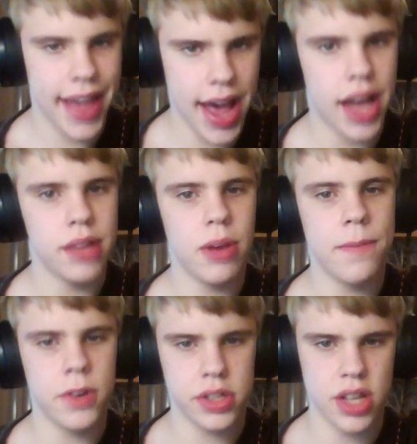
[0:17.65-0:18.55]
Yeah,
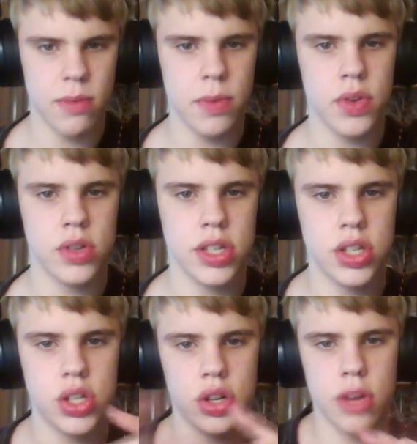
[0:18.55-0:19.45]
my first time of
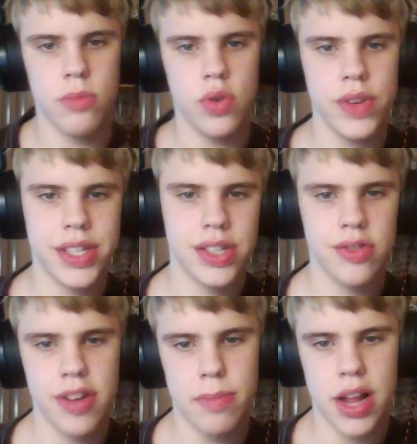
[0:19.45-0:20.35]
using Sony movies
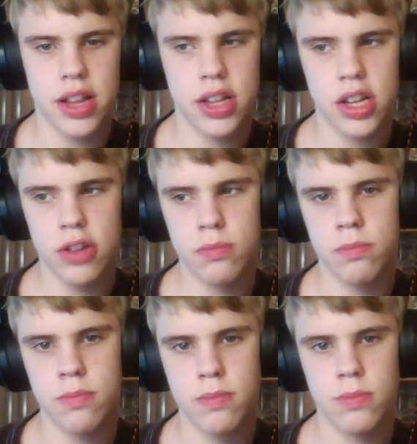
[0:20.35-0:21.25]
to reuploading
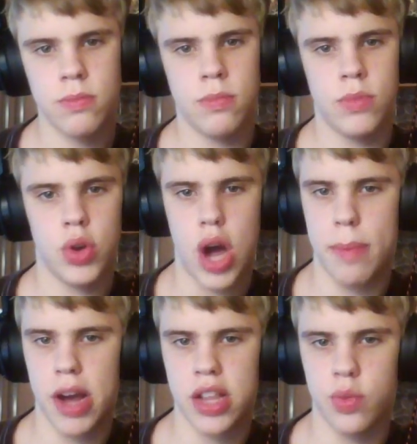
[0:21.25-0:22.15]
them.
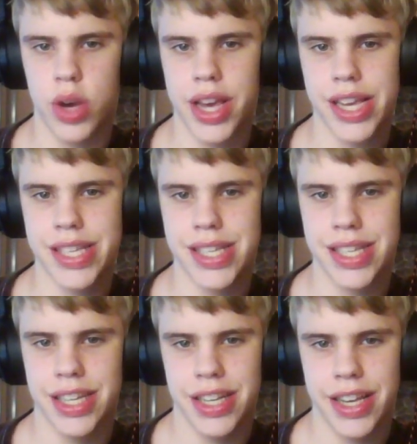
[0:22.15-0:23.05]
Well, by the way,
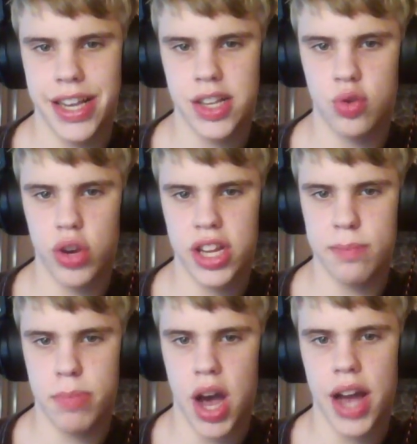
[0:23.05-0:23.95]
it's
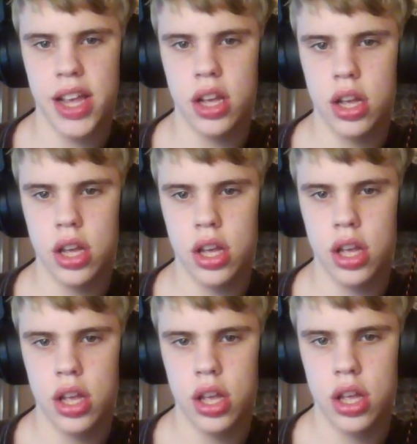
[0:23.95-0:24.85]
created by
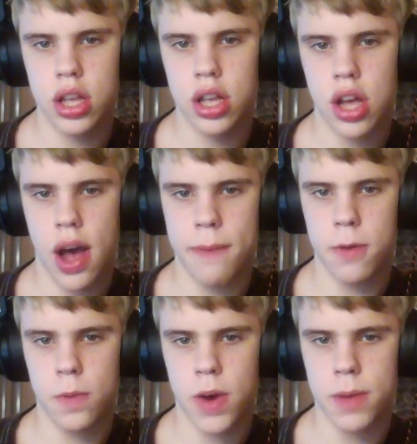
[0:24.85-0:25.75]

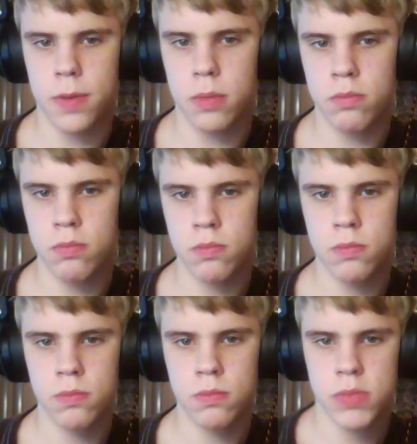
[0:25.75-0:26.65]
Awful Fawful.
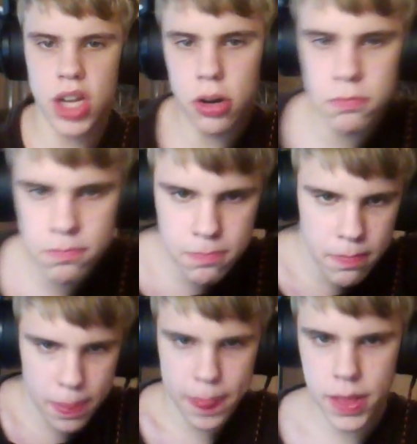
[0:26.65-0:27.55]
So
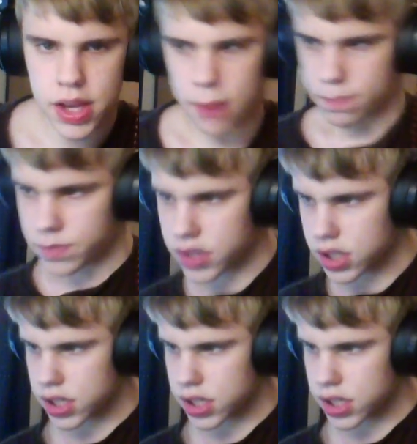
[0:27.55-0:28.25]
yeah.